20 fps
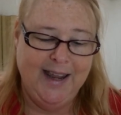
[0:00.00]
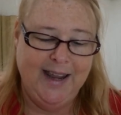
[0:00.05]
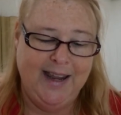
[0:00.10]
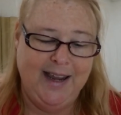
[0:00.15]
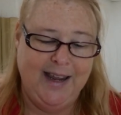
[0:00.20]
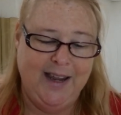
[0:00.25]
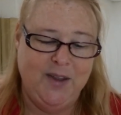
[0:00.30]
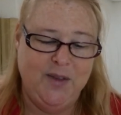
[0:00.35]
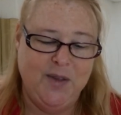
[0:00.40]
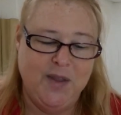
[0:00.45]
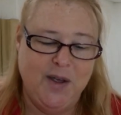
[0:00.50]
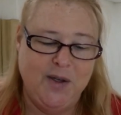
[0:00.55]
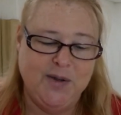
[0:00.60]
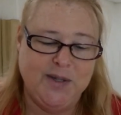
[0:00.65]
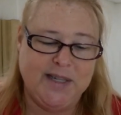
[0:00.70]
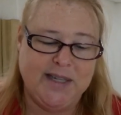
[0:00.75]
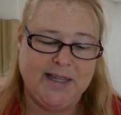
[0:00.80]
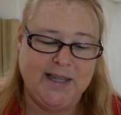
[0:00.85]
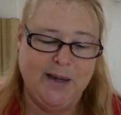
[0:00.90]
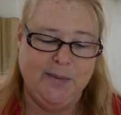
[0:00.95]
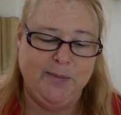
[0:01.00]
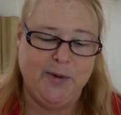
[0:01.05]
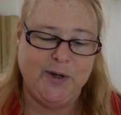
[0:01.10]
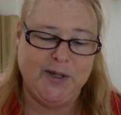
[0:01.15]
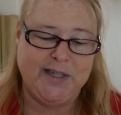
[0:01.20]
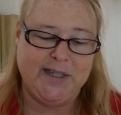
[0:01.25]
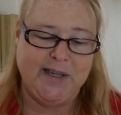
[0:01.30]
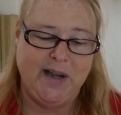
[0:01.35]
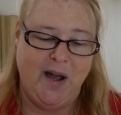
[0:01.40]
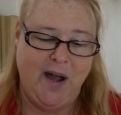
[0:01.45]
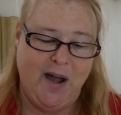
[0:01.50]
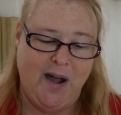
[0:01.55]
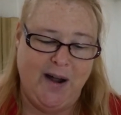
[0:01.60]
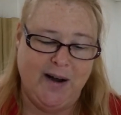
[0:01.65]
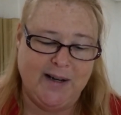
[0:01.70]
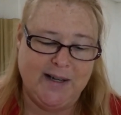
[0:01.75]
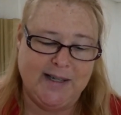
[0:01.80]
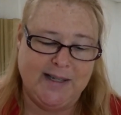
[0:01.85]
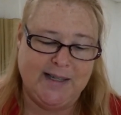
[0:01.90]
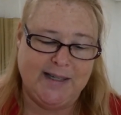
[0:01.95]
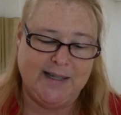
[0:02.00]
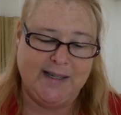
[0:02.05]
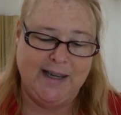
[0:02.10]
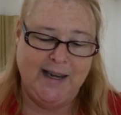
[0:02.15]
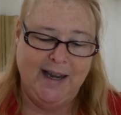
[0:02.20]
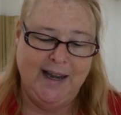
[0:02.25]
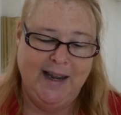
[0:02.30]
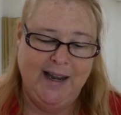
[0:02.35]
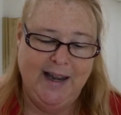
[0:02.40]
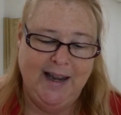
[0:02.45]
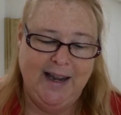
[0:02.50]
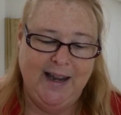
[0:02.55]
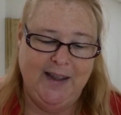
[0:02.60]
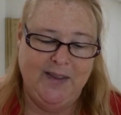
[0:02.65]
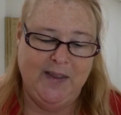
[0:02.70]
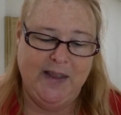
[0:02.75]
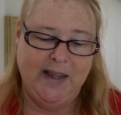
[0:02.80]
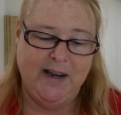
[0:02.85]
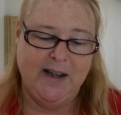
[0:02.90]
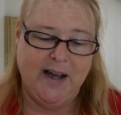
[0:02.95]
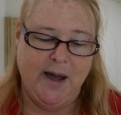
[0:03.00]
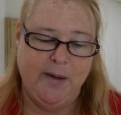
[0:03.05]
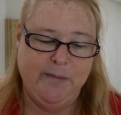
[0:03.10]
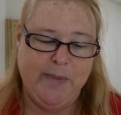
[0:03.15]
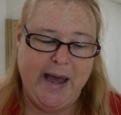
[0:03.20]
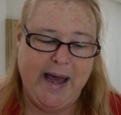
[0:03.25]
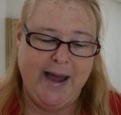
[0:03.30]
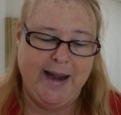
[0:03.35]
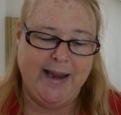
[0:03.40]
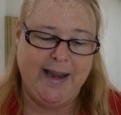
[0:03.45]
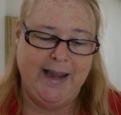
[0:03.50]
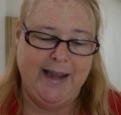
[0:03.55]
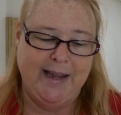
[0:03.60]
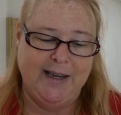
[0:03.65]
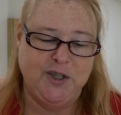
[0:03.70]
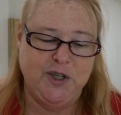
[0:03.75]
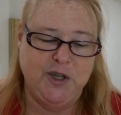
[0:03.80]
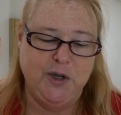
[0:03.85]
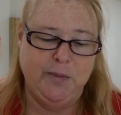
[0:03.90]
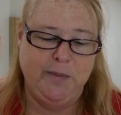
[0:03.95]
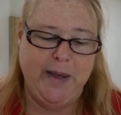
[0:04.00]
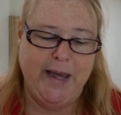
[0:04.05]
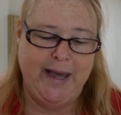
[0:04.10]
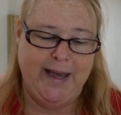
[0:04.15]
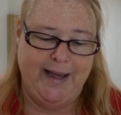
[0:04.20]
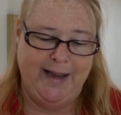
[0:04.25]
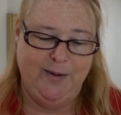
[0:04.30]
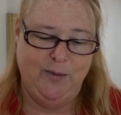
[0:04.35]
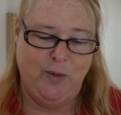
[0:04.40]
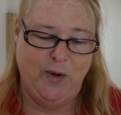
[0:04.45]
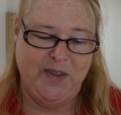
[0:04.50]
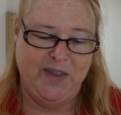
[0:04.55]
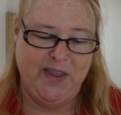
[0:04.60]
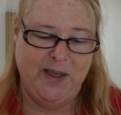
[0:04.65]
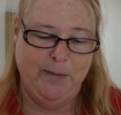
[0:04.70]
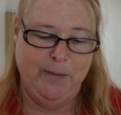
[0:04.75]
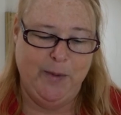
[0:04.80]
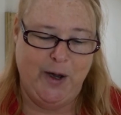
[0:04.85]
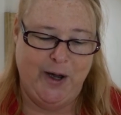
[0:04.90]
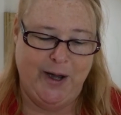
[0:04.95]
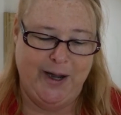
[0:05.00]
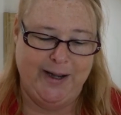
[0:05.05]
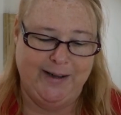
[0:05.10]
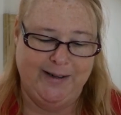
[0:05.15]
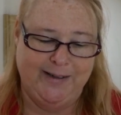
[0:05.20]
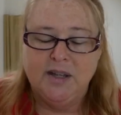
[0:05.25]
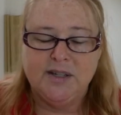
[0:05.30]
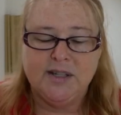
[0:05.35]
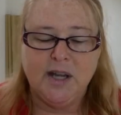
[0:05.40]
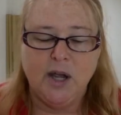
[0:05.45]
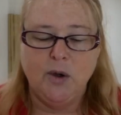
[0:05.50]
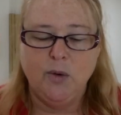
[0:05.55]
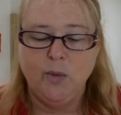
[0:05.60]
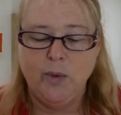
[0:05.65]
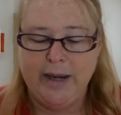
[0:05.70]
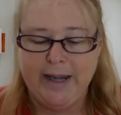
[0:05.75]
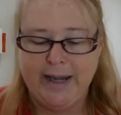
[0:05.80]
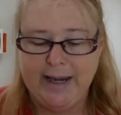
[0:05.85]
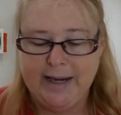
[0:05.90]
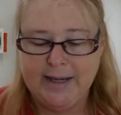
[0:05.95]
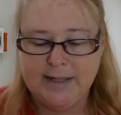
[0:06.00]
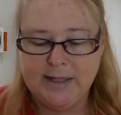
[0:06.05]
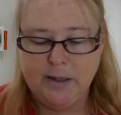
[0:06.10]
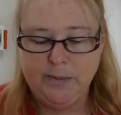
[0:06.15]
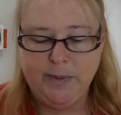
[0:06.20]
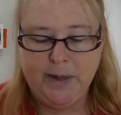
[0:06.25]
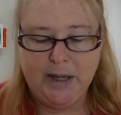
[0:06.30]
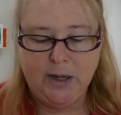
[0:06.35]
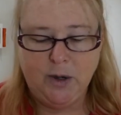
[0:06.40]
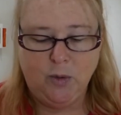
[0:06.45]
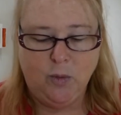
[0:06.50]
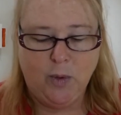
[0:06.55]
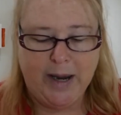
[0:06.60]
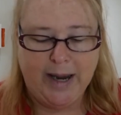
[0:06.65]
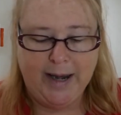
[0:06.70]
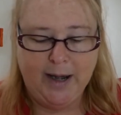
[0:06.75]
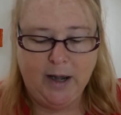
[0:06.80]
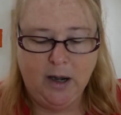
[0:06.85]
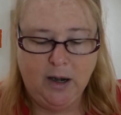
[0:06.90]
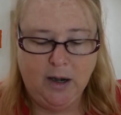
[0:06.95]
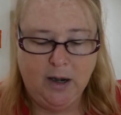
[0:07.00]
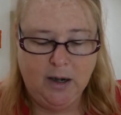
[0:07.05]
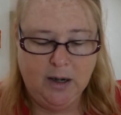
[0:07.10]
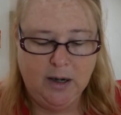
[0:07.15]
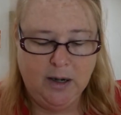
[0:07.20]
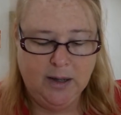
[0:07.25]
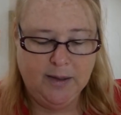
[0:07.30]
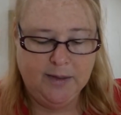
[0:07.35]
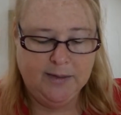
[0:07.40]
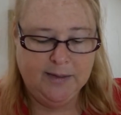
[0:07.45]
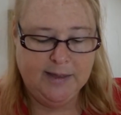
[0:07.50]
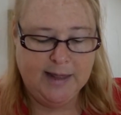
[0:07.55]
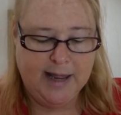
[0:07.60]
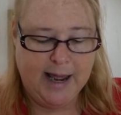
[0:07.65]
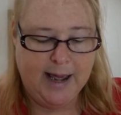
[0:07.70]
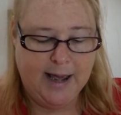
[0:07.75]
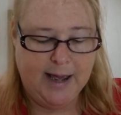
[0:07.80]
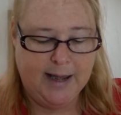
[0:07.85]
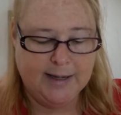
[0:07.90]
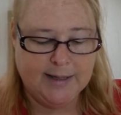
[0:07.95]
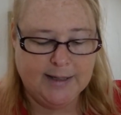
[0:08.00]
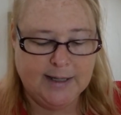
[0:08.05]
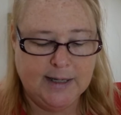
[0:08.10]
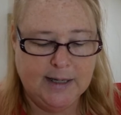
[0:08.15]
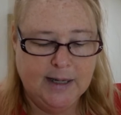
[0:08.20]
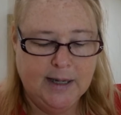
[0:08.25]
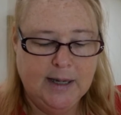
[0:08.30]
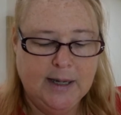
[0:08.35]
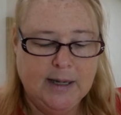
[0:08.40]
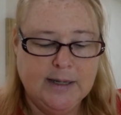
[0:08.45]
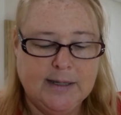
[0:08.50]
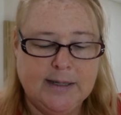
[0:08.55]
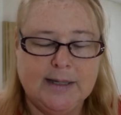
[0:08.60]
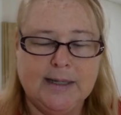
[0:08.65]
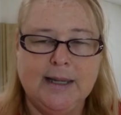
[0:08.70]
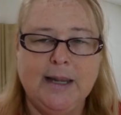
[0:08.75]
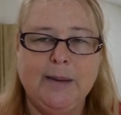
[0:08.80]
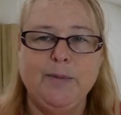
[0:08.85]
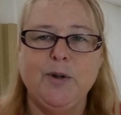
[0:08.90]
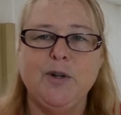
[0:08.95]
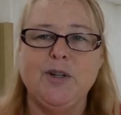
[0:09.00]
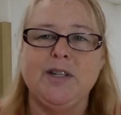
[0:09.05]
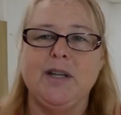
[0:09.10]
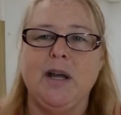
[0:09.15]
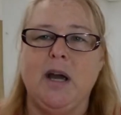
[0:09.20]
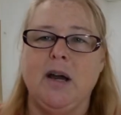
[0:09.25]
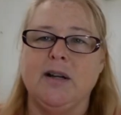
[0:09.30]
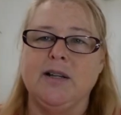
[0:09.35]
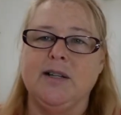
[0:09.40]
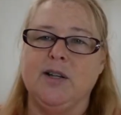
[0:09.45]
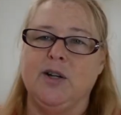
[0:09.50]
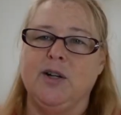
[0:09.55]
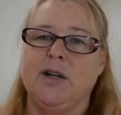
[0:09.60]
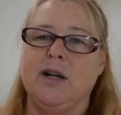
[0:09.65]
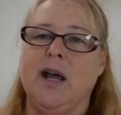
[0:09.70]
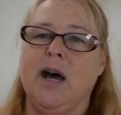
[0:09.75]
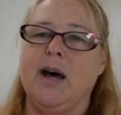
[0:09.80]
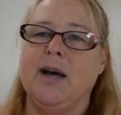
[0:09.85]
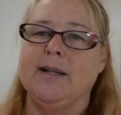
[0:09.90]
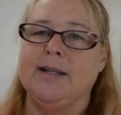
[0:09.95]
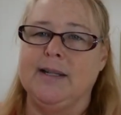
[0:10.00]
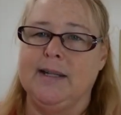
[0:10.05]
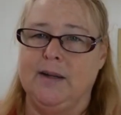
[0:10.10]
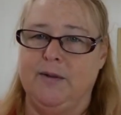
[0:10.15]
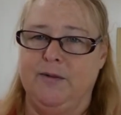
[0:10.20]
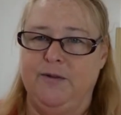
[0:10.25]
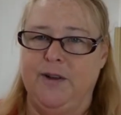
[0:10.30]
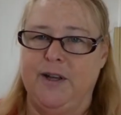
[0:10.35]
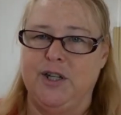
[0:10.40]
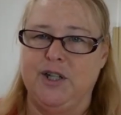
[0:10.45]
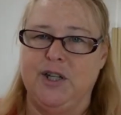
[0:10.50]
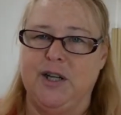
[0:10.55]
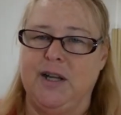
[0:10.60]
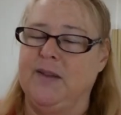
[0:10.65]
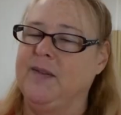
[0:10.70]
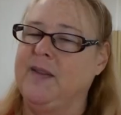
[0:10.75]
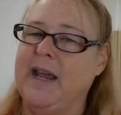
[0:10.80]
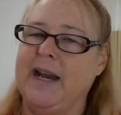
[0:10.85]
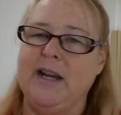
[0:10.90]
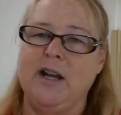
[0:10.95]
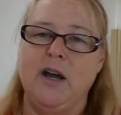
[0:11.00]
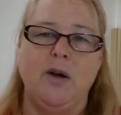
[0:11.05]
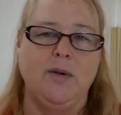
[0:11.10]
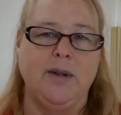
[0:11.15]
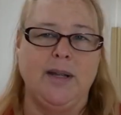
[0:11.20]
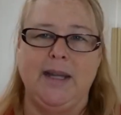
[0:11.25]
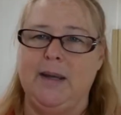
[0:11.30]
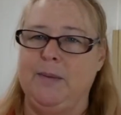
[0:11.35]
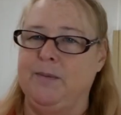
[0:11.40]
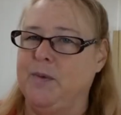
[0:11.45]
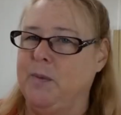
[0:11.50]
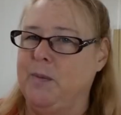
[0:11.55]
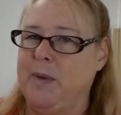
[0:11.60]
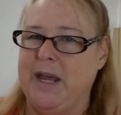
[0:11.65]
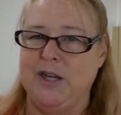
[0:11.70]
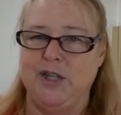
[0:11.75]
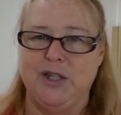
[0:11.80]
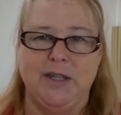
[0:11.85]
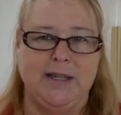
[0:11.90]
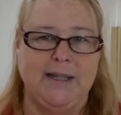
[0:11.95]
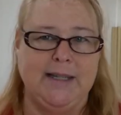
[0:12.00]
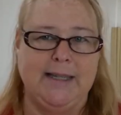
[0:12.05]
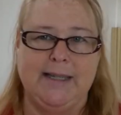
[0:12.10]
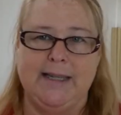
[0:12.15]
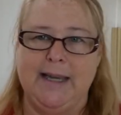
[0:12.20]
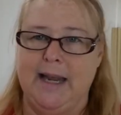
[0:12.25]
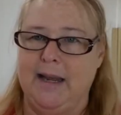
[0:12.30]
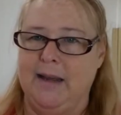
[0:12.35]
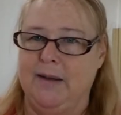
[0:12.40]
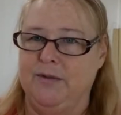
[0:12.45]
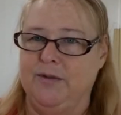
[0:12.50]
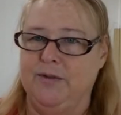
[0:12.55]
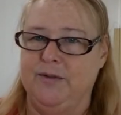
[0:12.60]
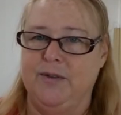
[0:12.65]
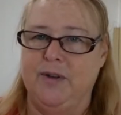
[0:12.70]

in those slipper socks and then got back into bed with them on? So we need to be aware that slipper socks are not sufficient. They don't keep the patient safe.